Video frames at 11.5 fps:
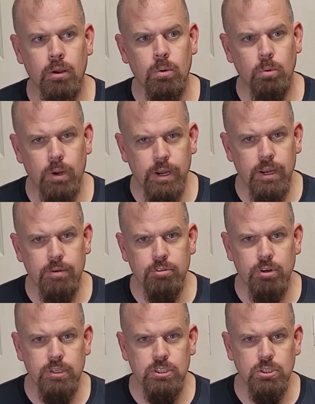right
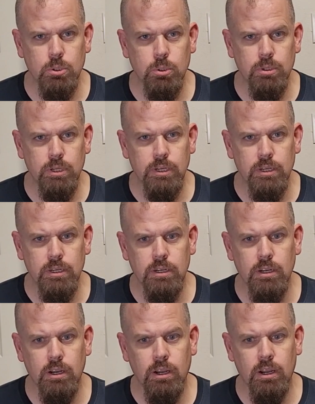after I sold it,
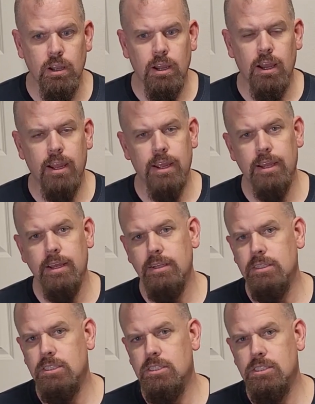I
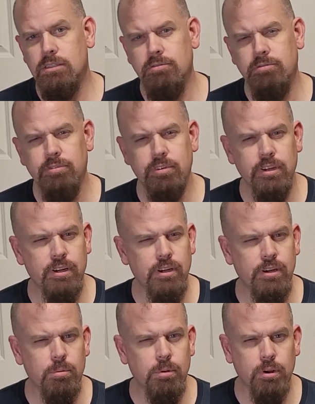had
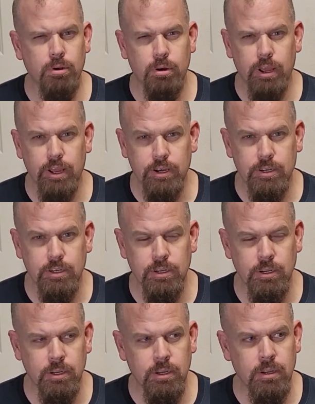severe regret.
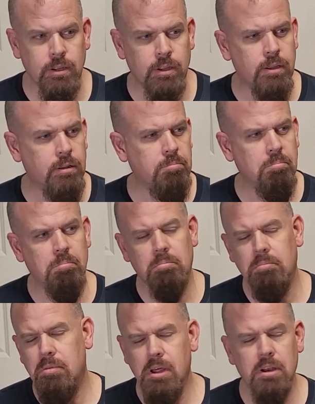
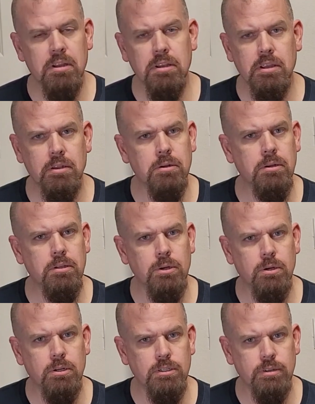None of the other
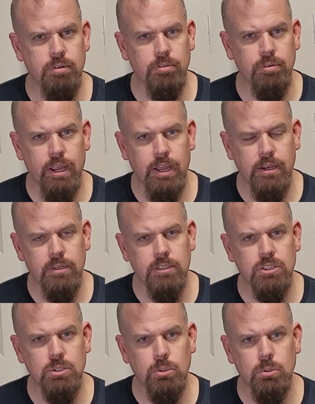guitars I've ever had and
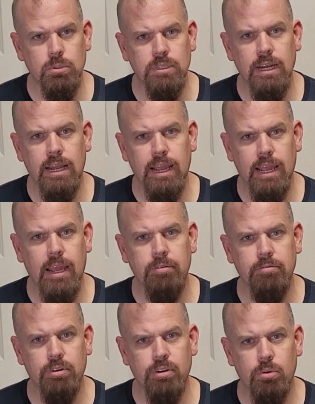sold did I
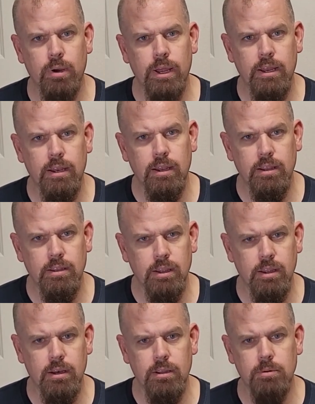have regret like
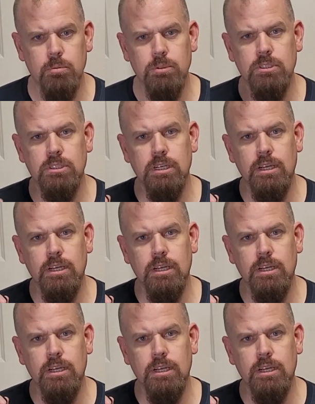that. It was